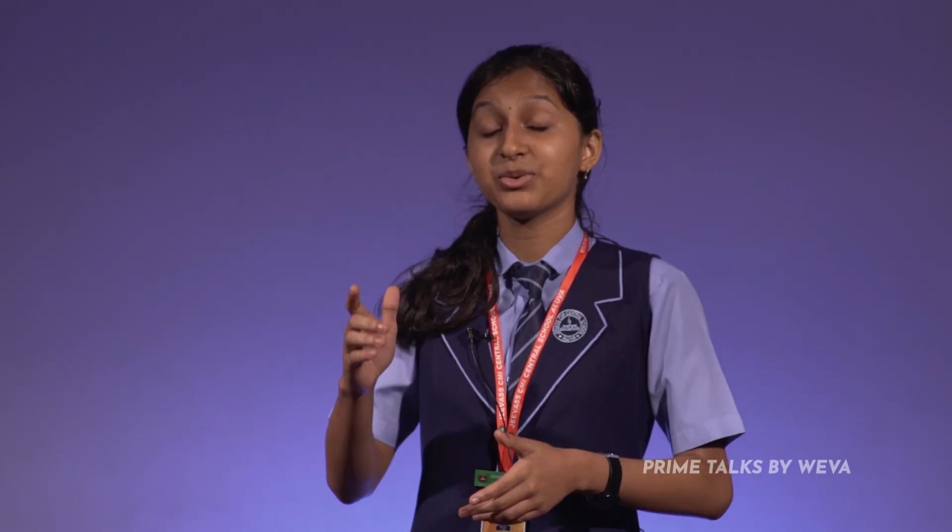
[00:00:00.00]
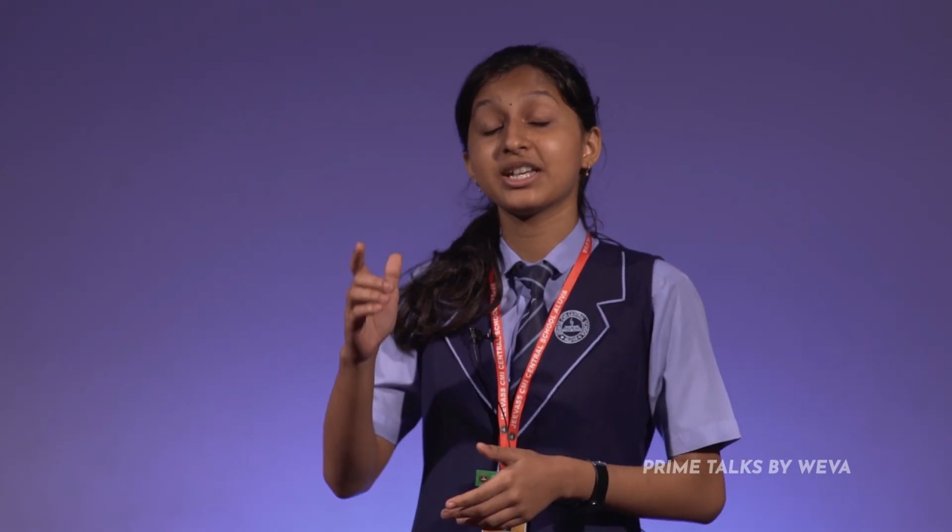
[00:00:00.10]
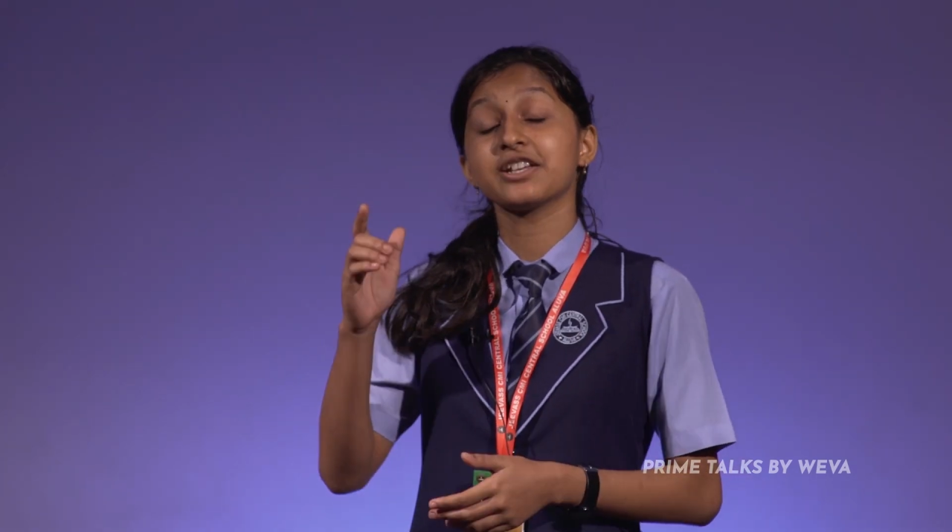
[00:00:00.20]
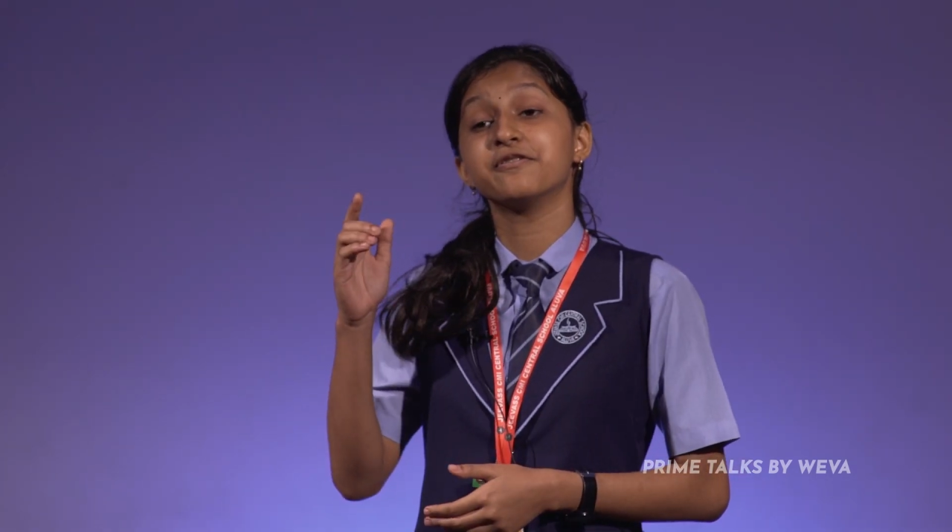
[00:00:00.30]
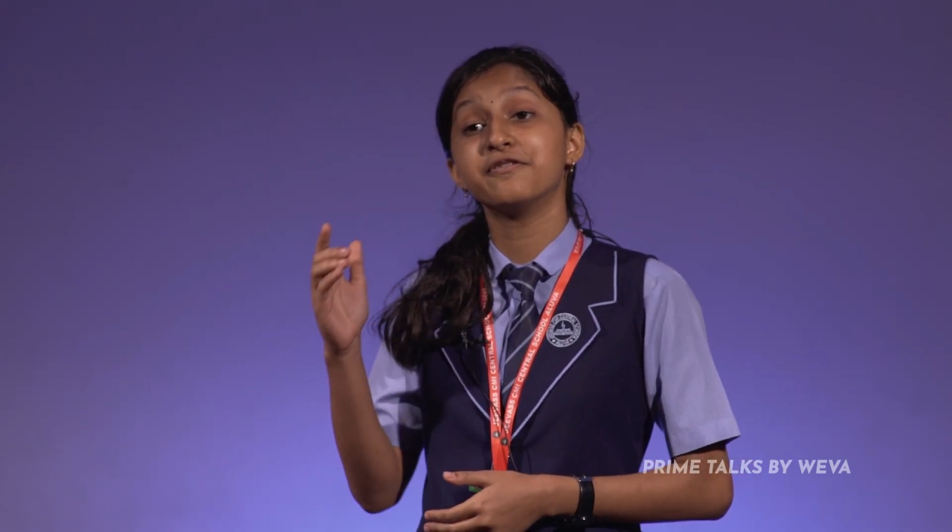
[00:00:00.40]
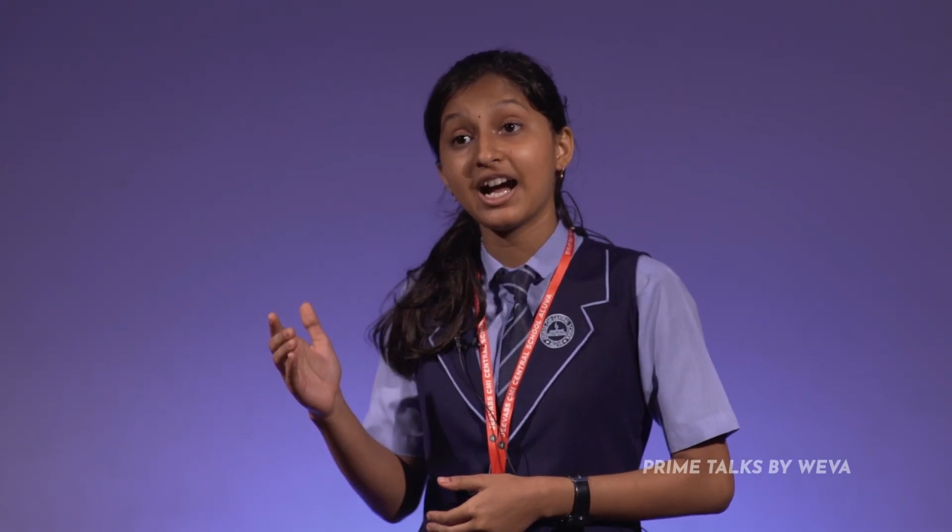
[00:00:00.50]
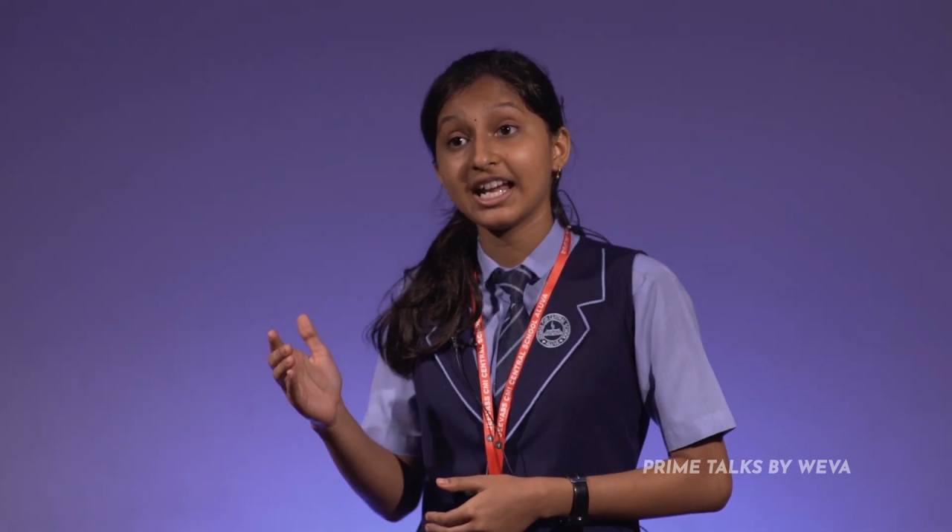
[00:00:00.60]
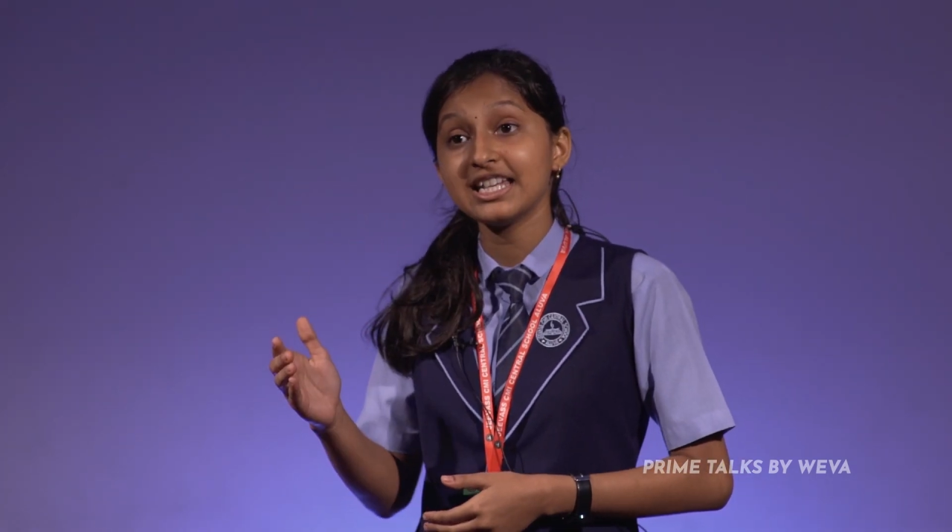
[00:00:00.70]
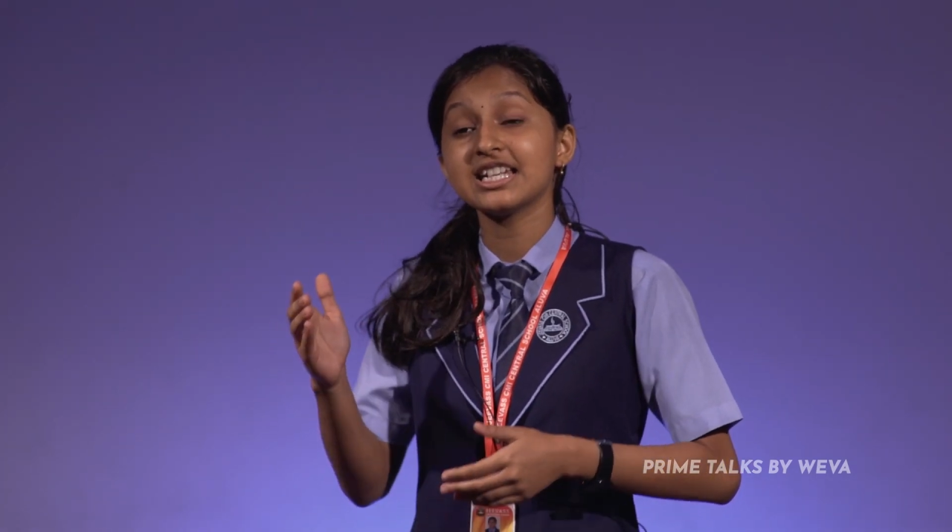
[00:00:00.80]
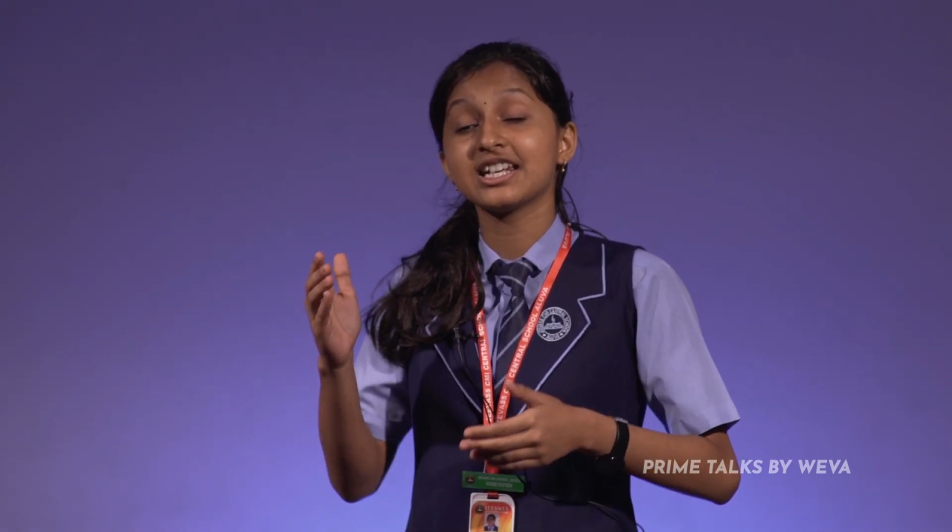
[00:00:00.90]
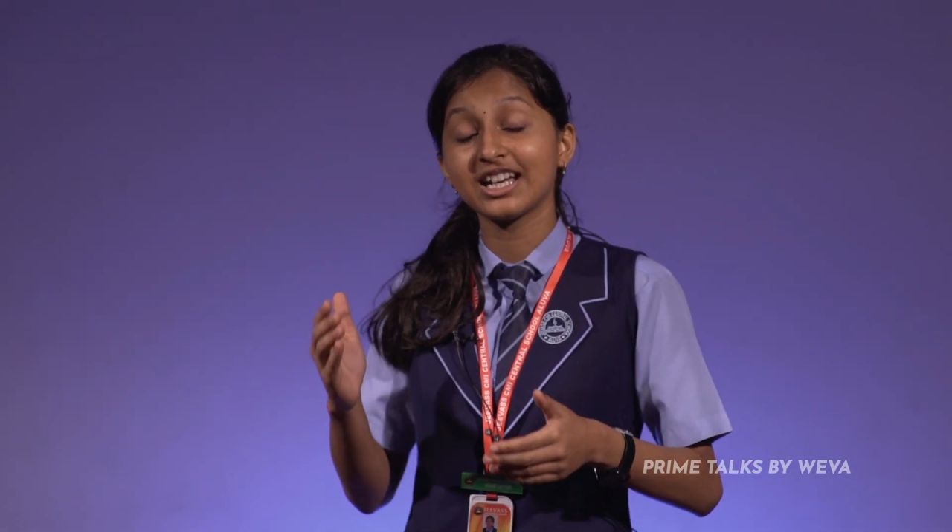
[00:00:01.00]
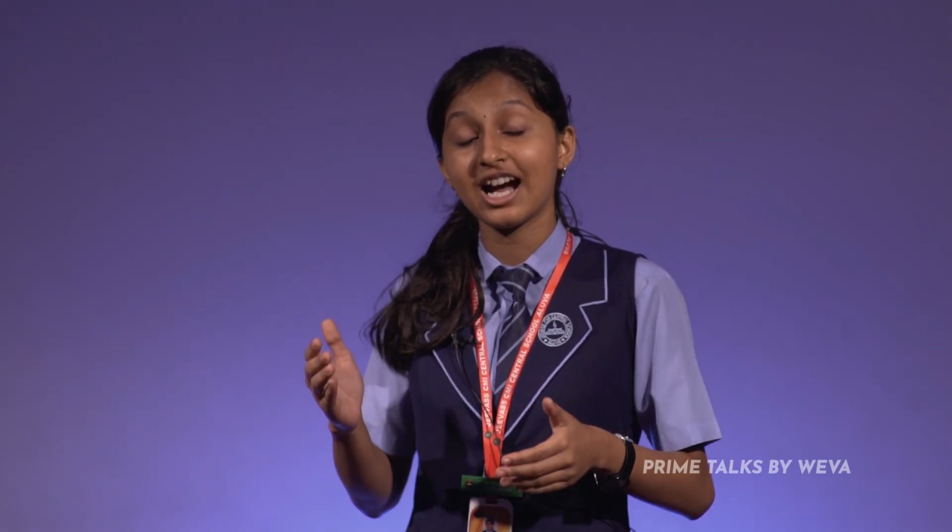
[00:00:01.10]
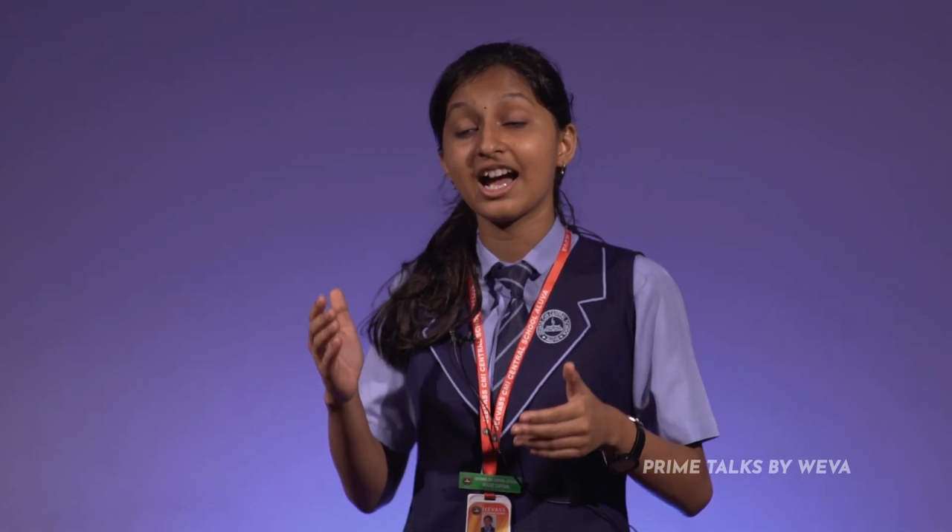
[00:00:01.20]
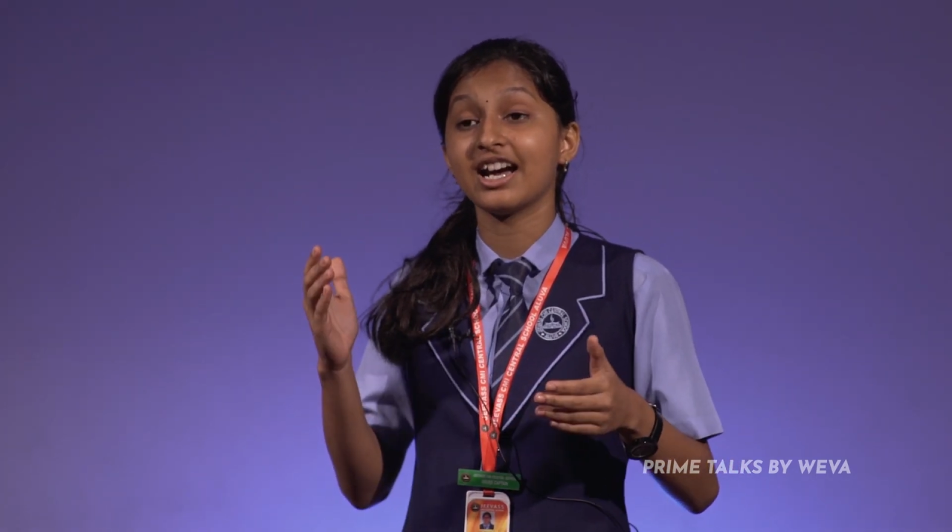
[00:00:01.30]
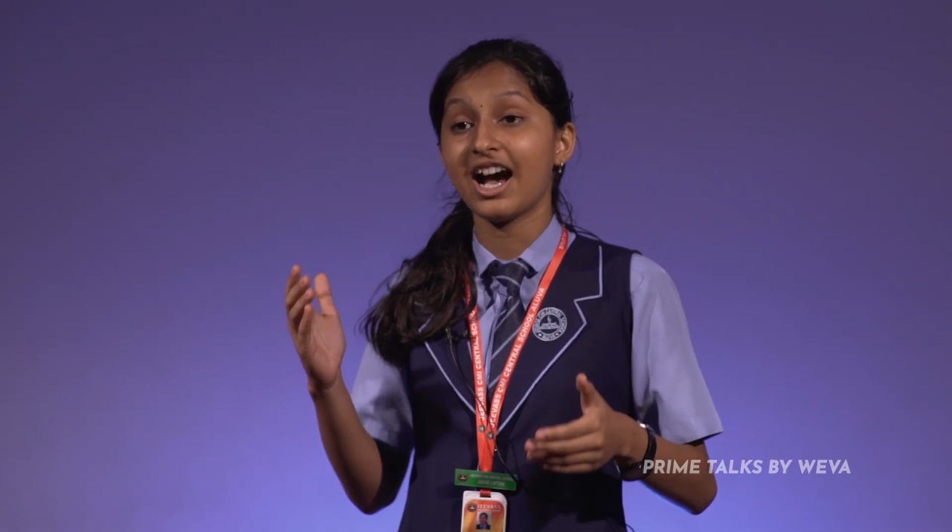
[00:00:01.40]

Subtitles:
we can find and regard